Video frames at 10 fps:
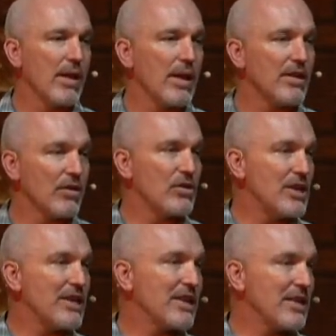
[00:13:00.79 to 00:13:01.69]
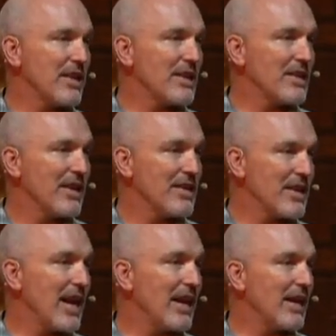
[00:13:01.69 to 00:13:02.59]
And so Jesus is
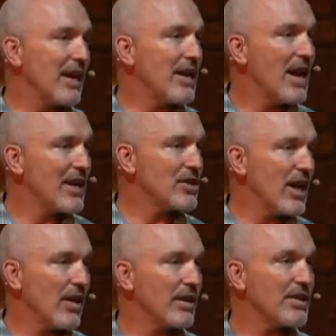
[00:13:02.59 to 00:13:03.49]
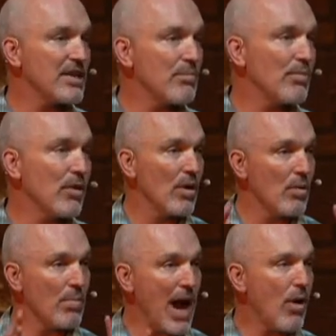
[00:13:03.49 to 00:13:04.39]
saying, in a nutshell, in a simple,
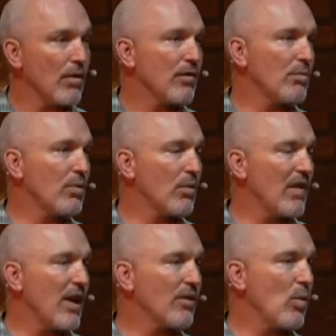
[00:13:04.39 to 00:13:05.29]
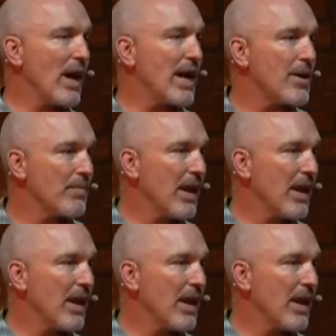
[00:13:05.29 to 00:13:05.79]
powerful, profound way,